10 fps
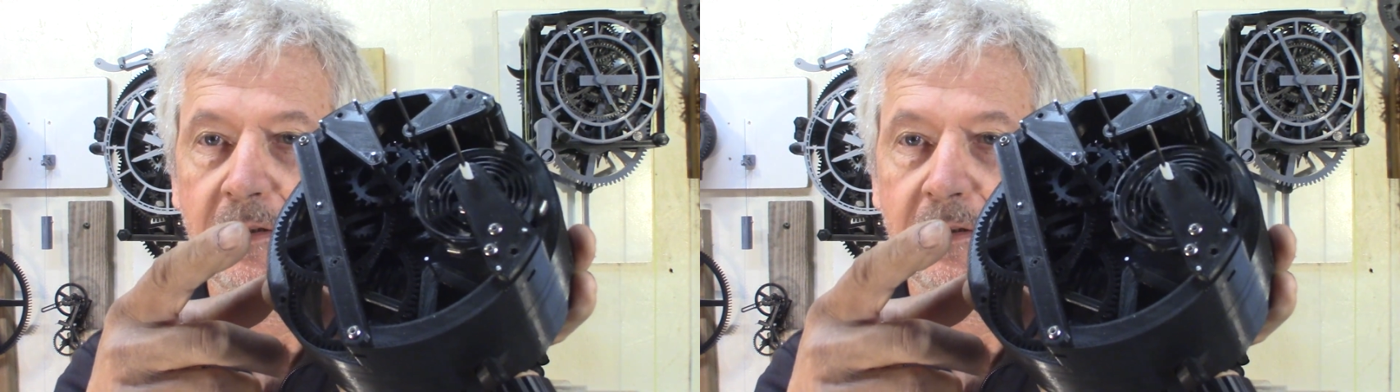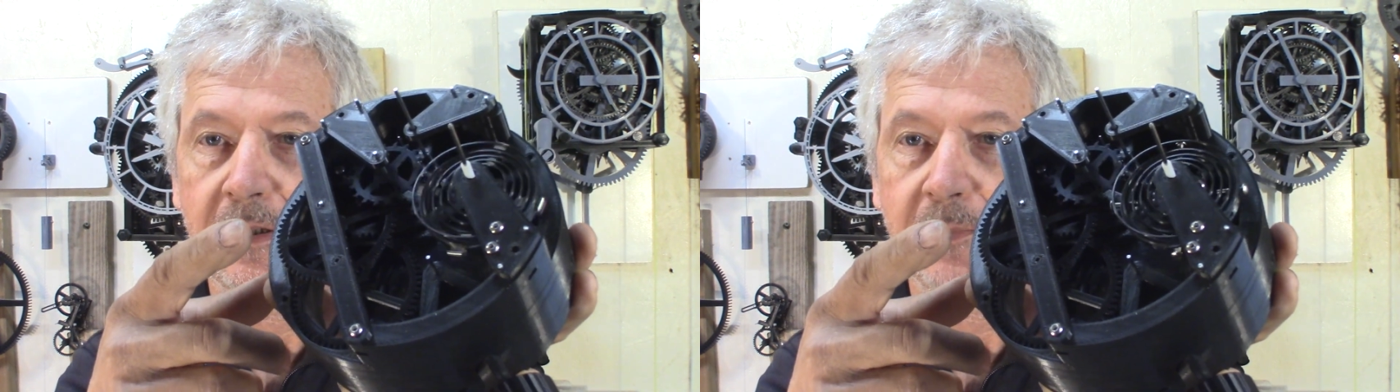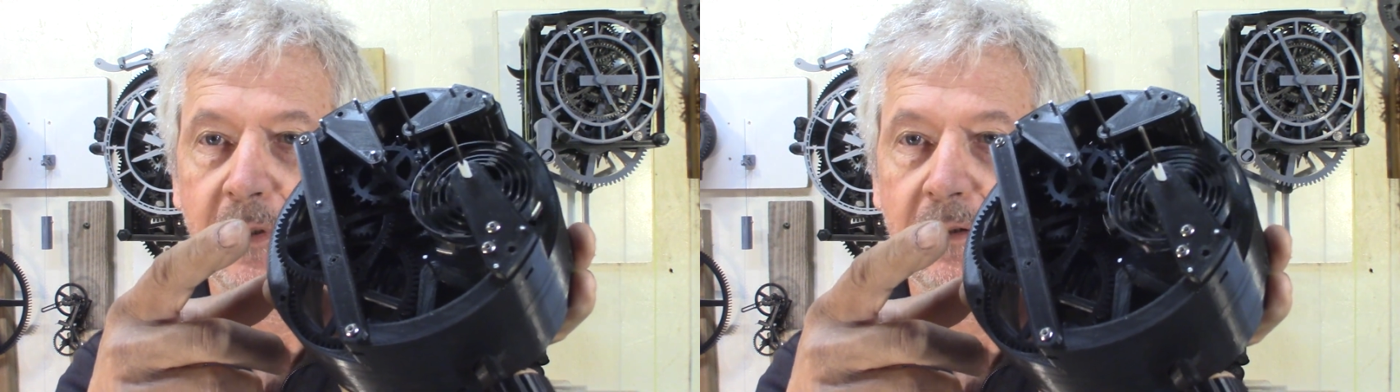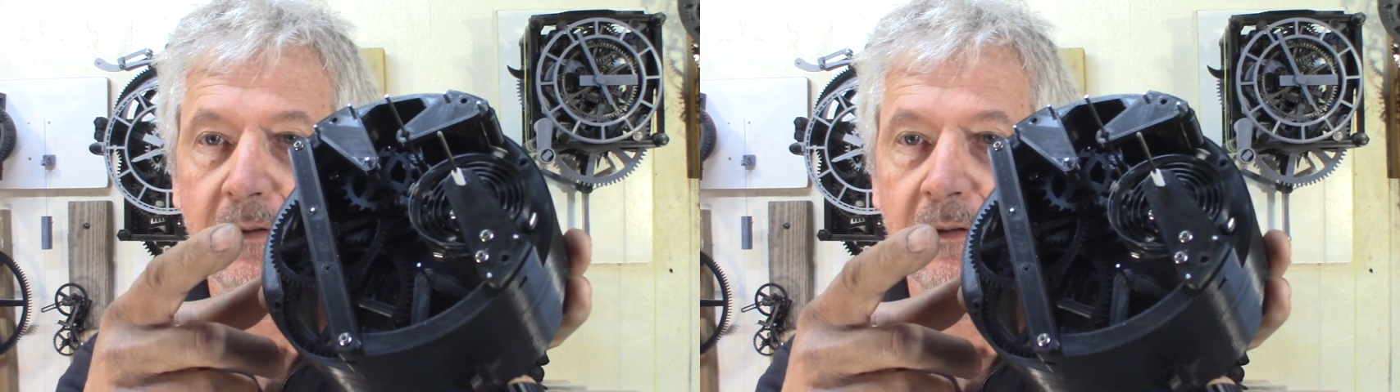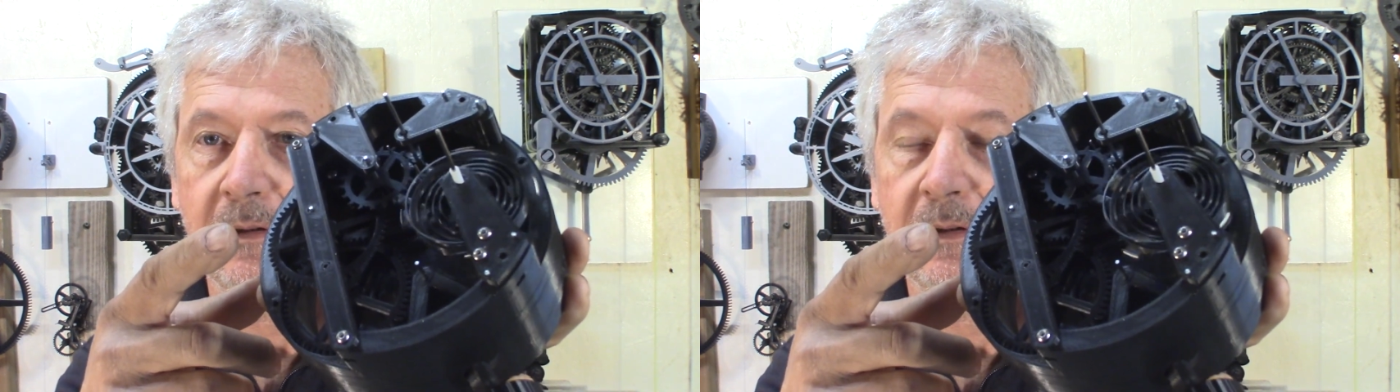
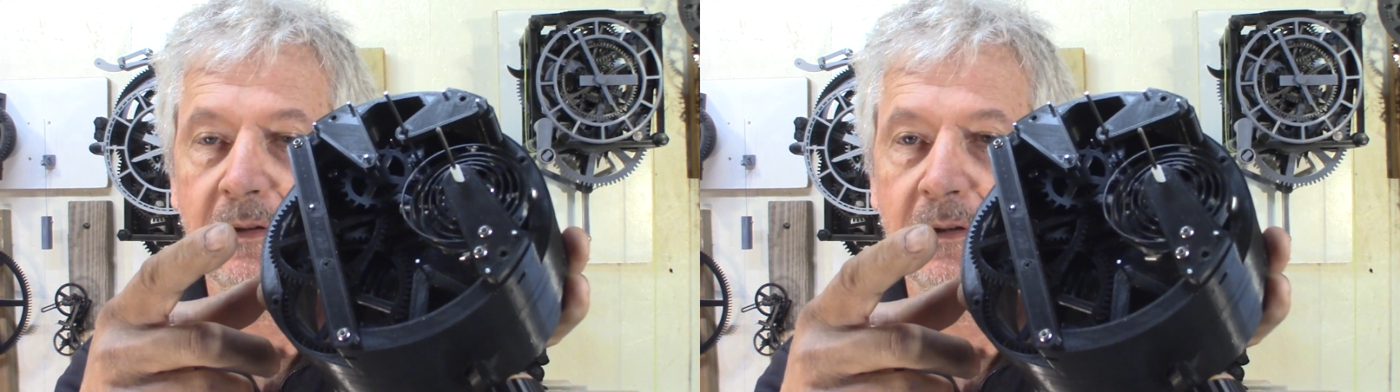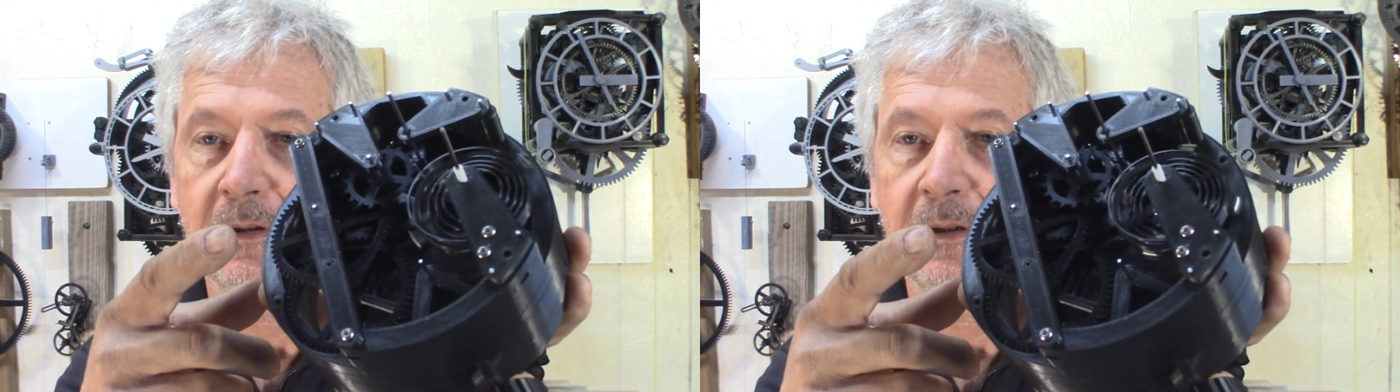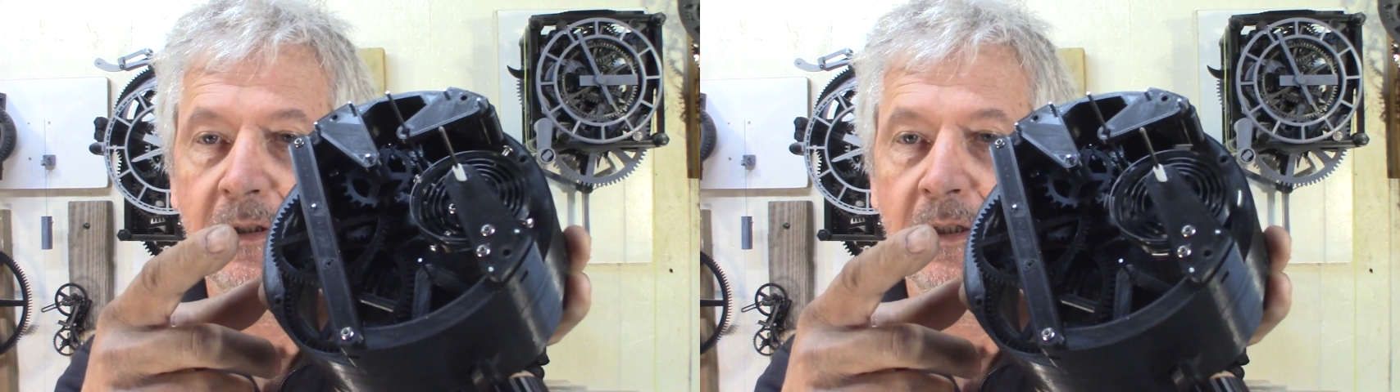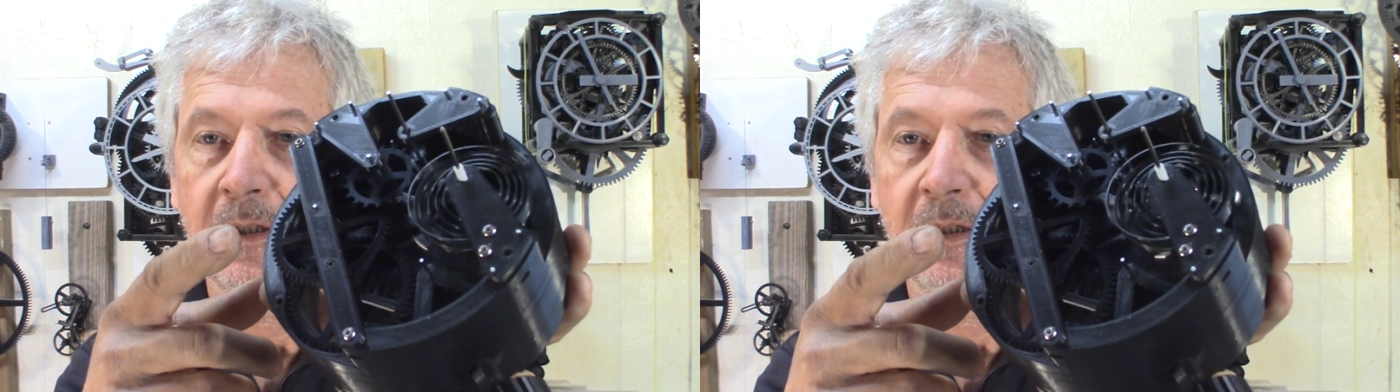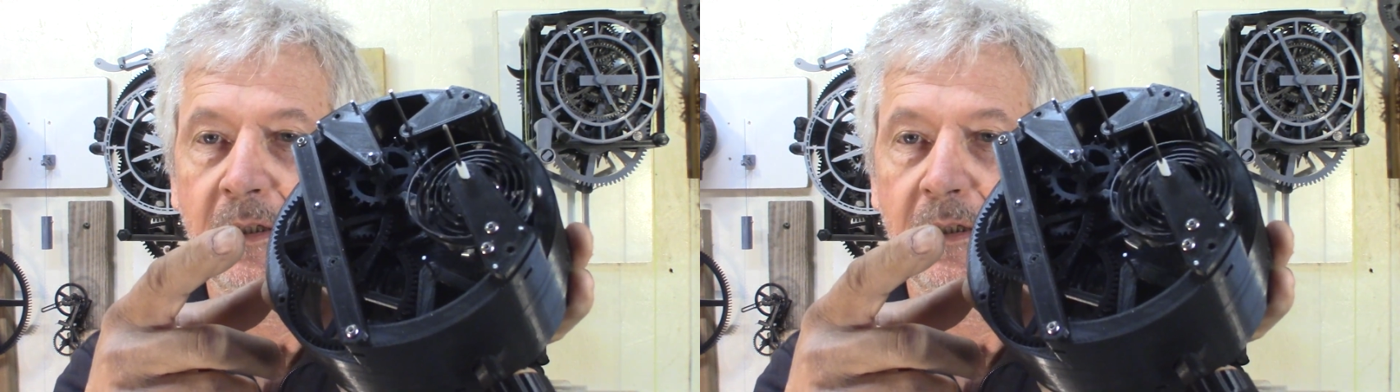spiral,
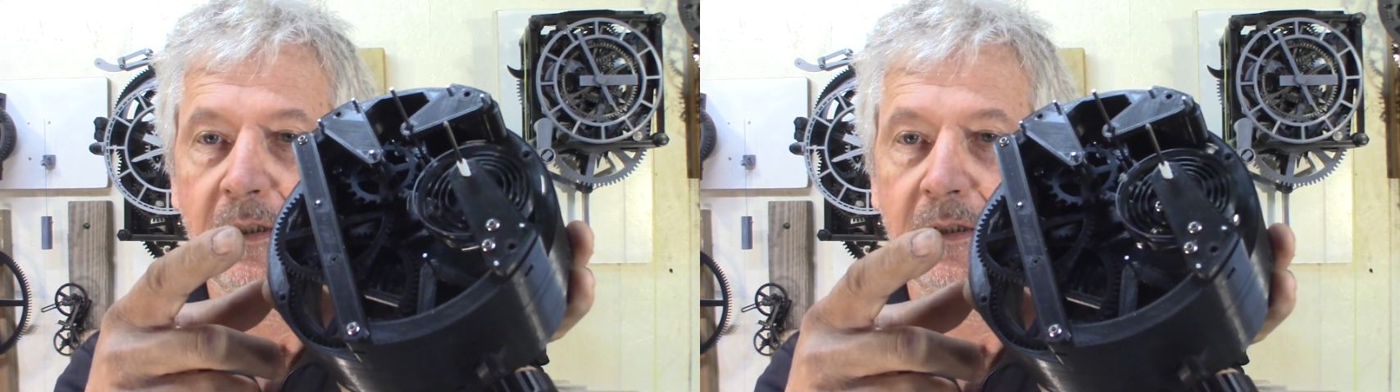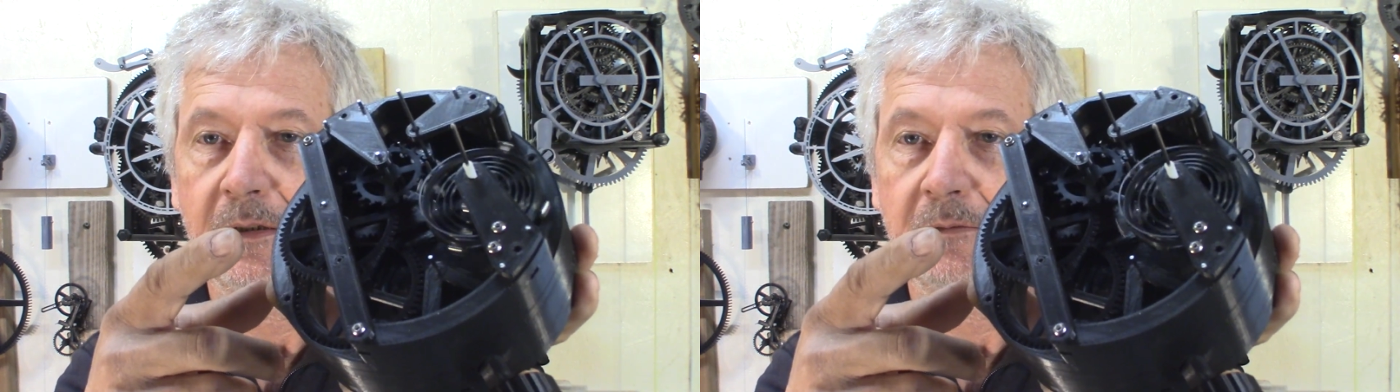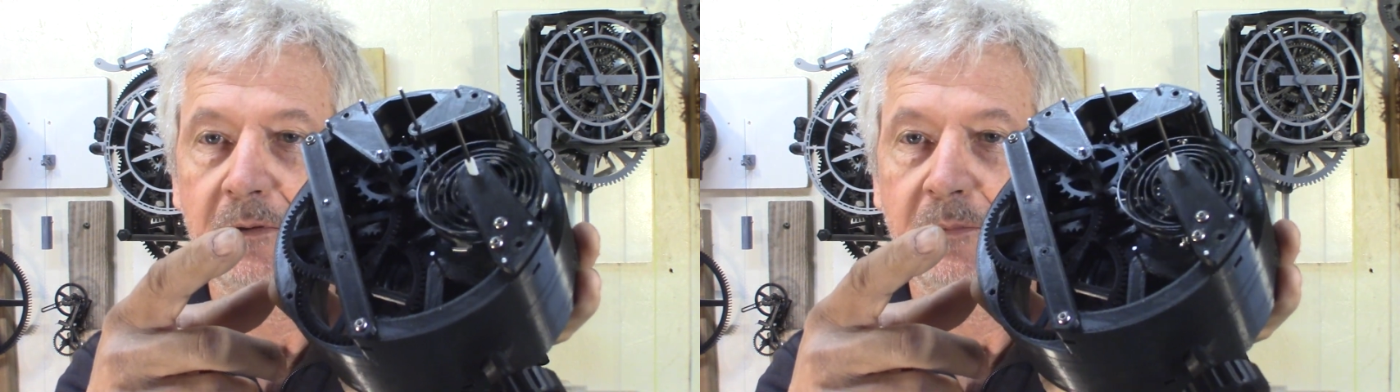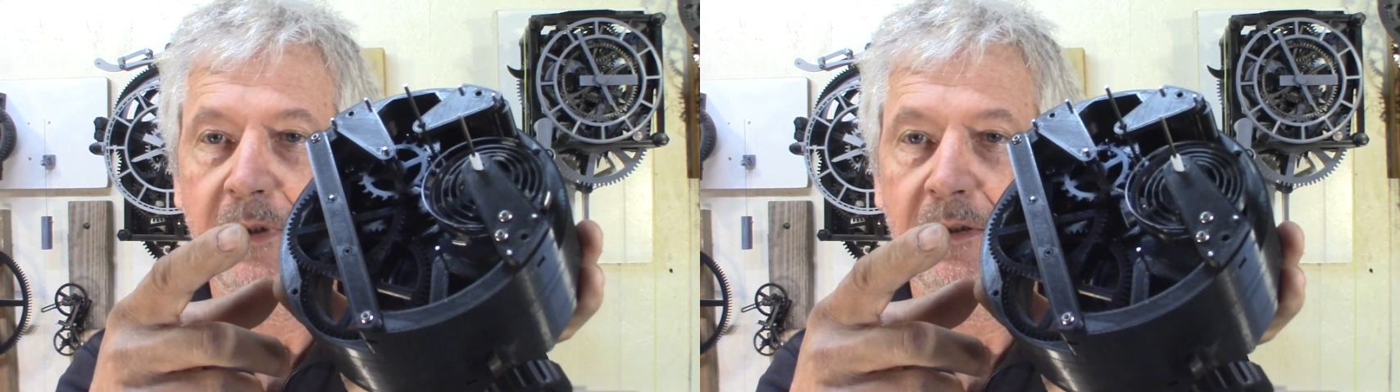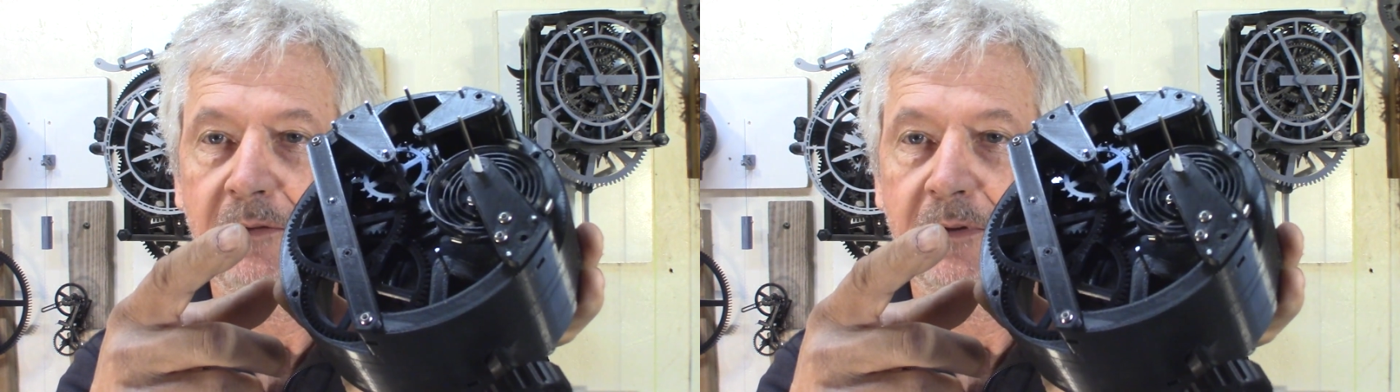it will
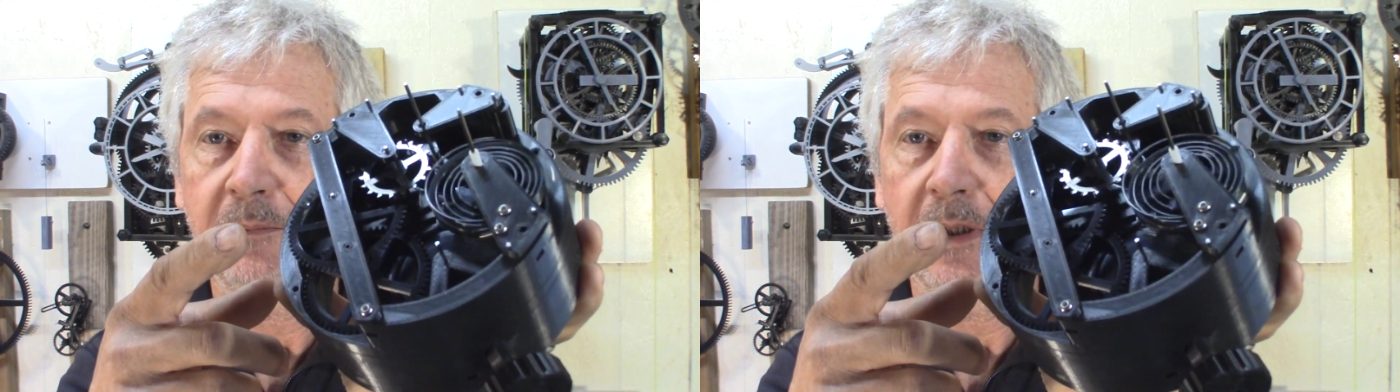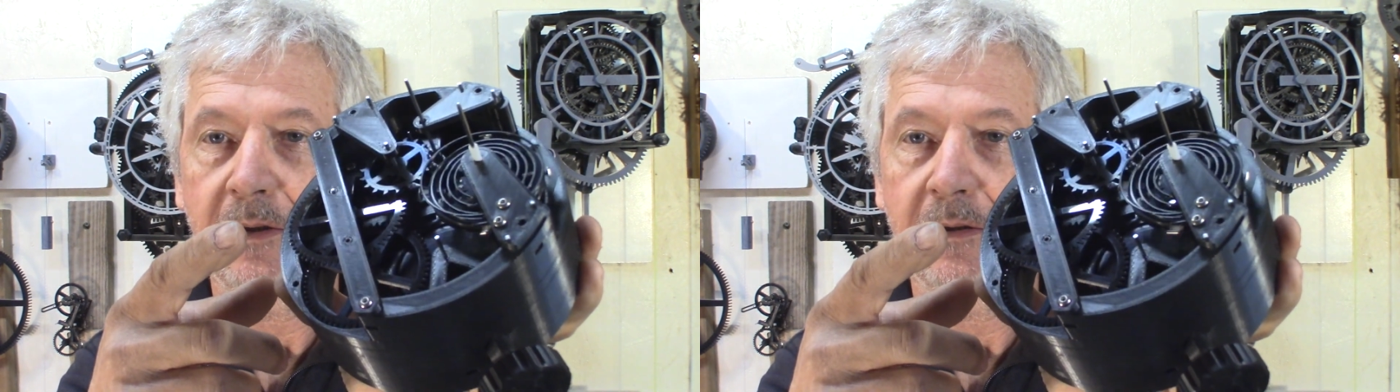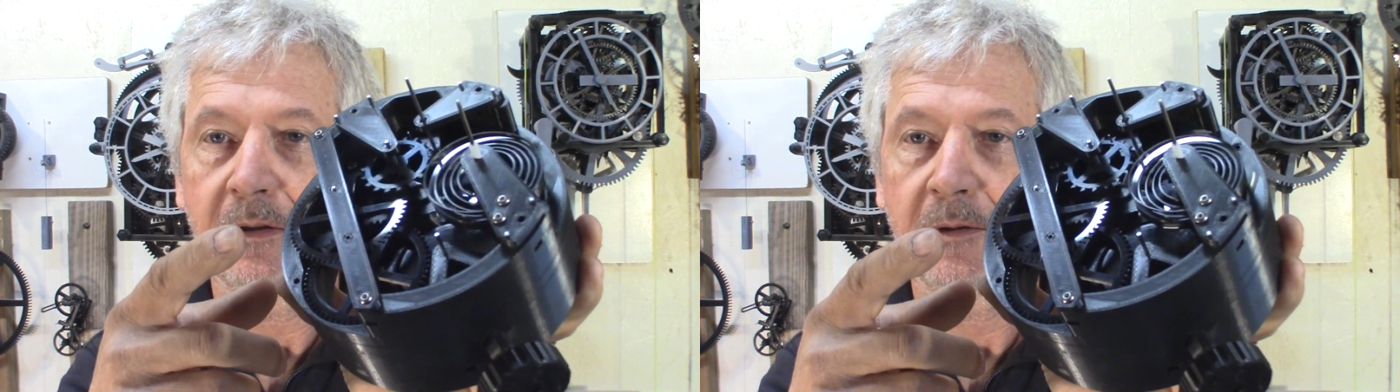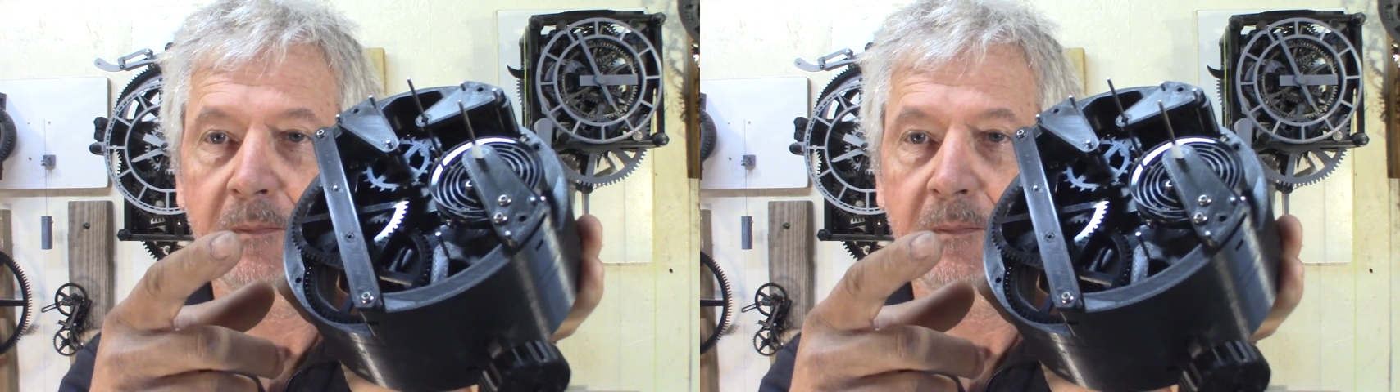be even better.